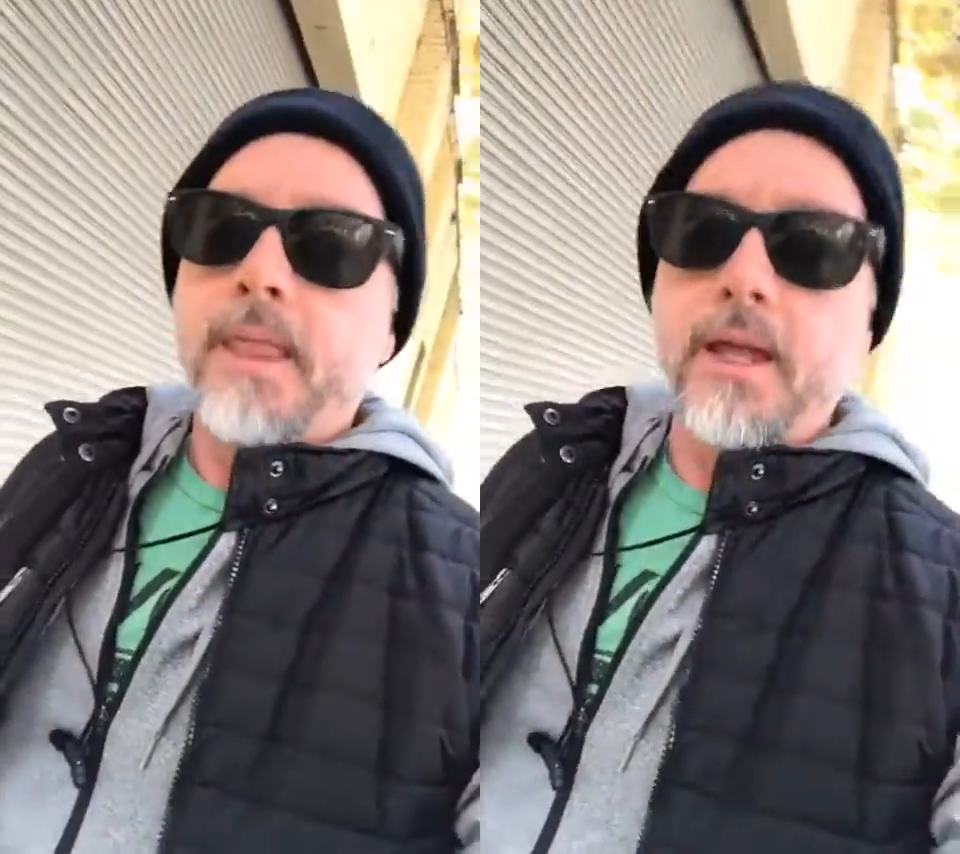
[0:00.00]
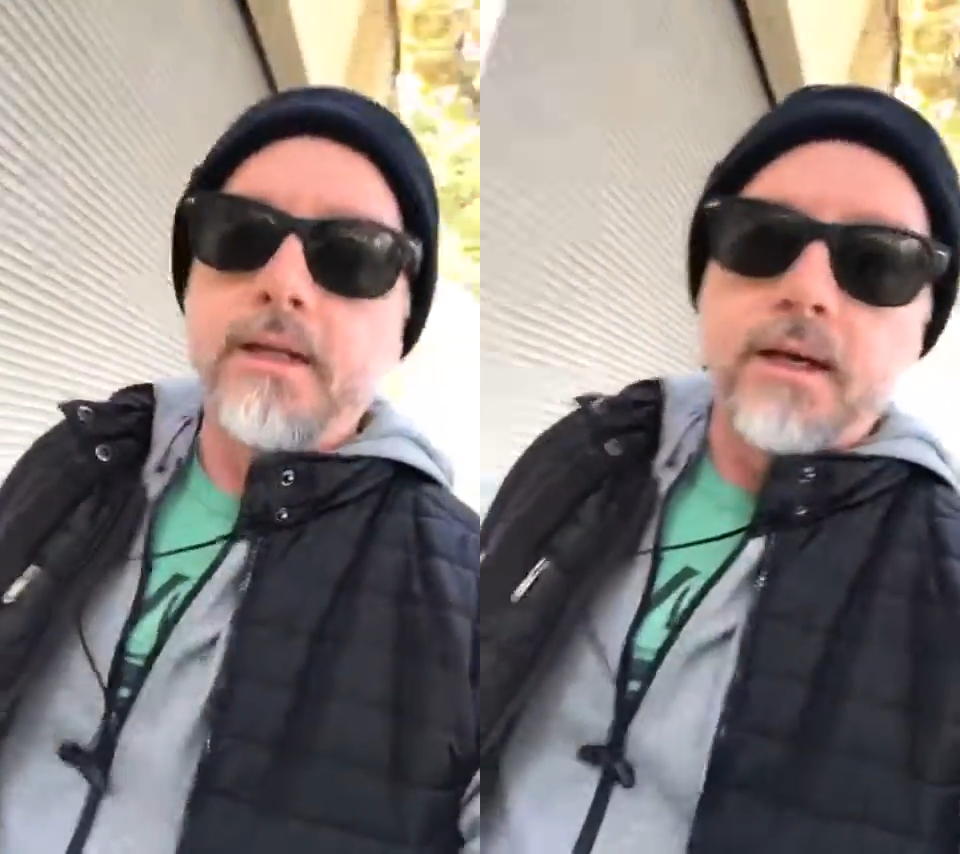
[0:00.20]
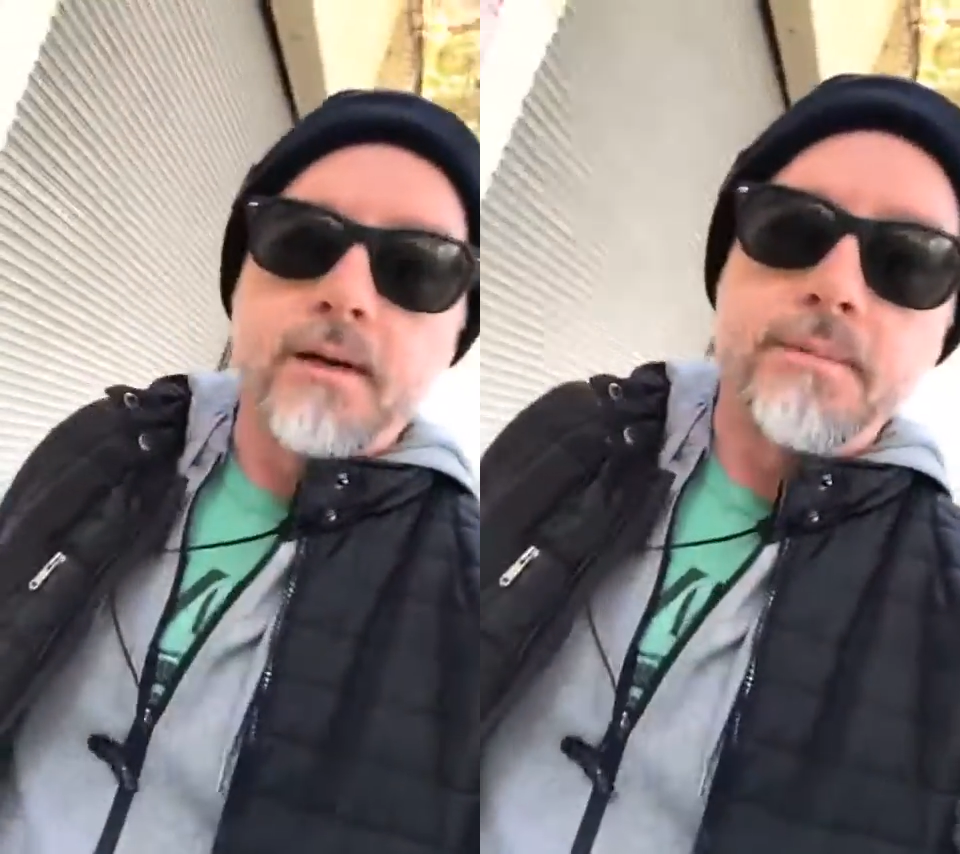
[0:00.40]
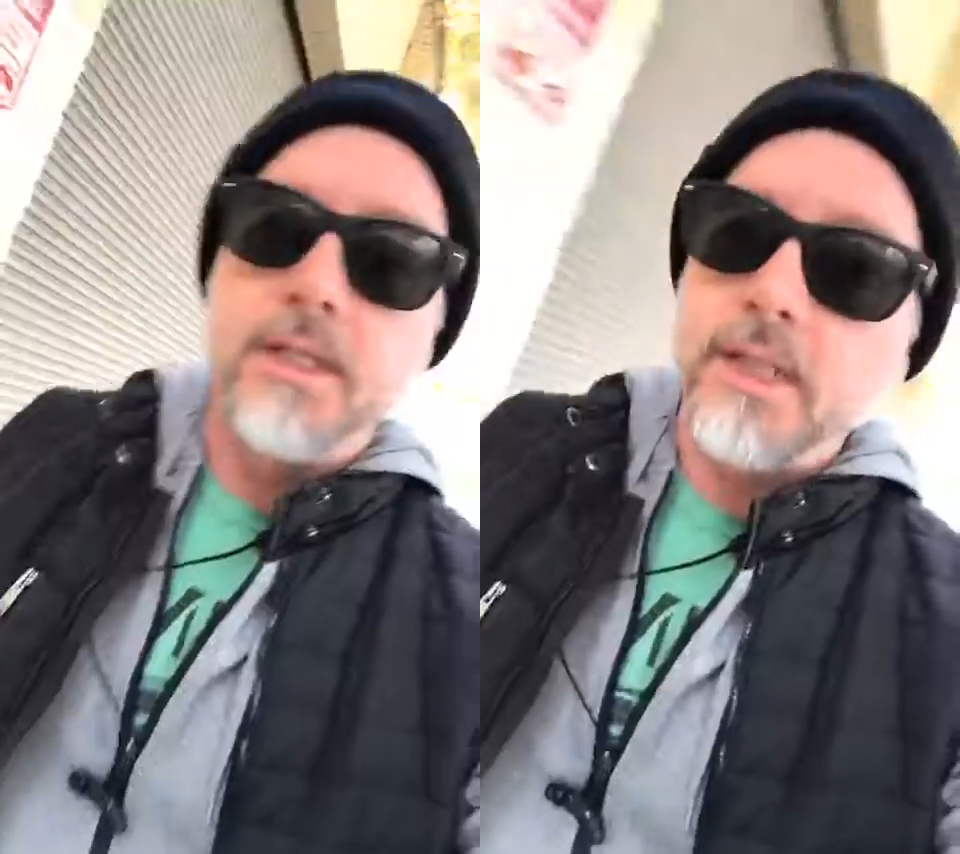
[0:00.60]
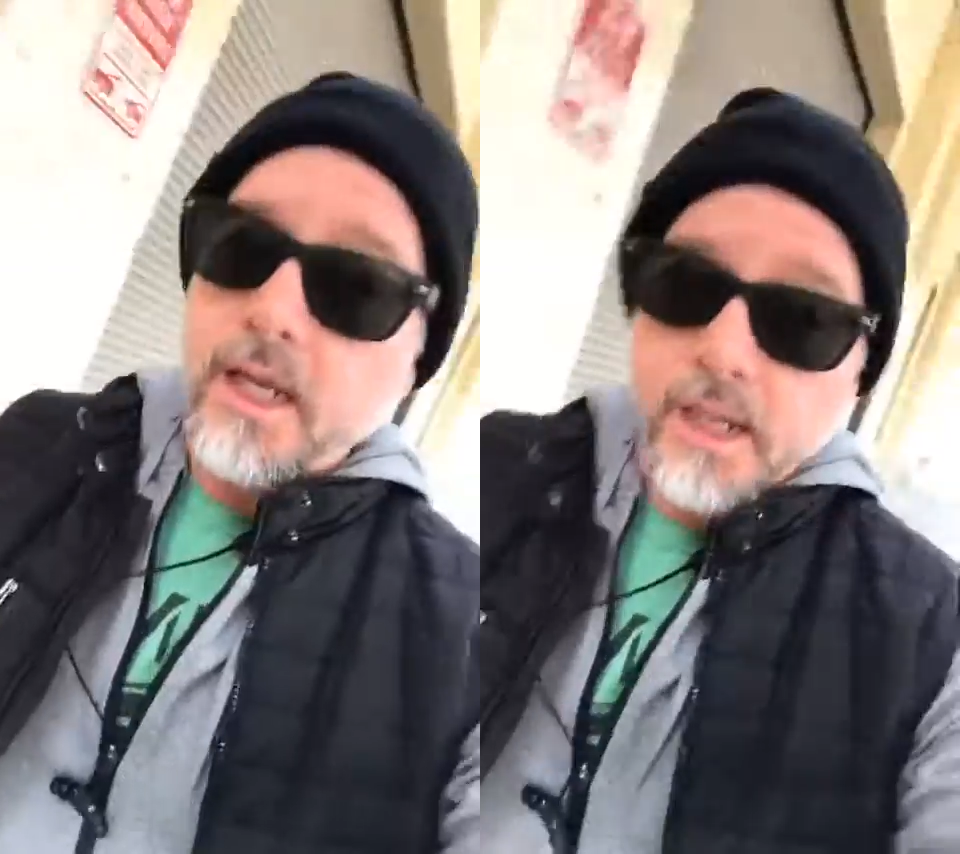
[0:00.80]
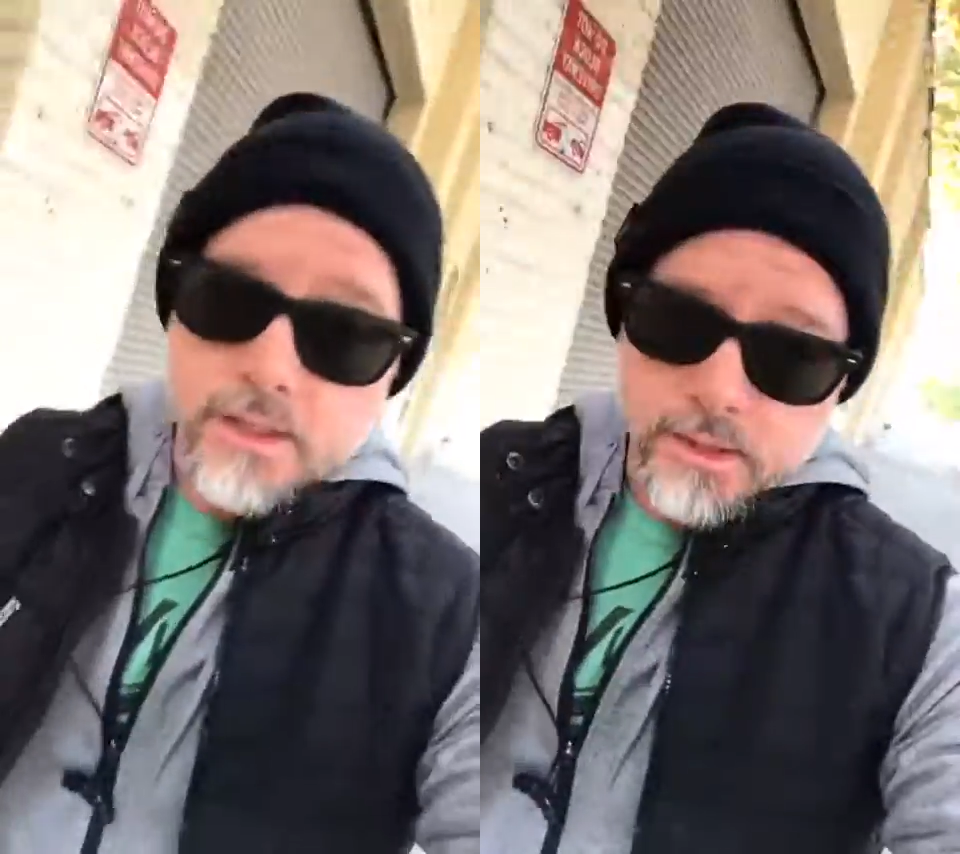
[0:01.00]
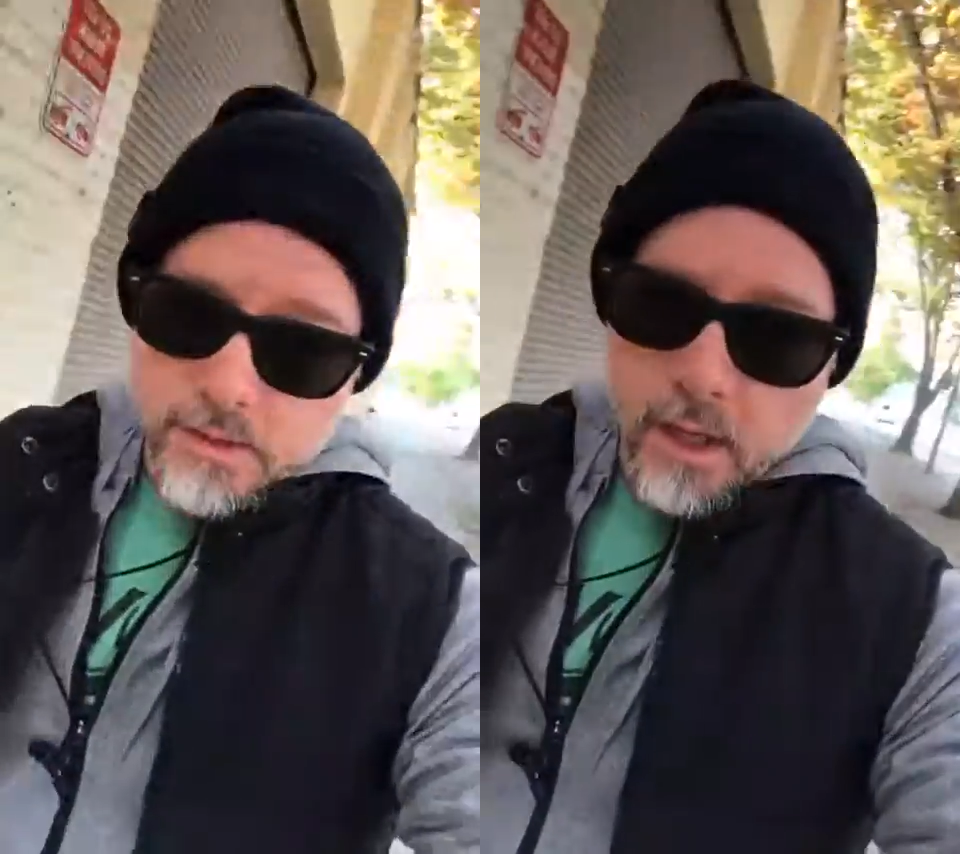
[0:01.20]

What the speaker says: And because I had actually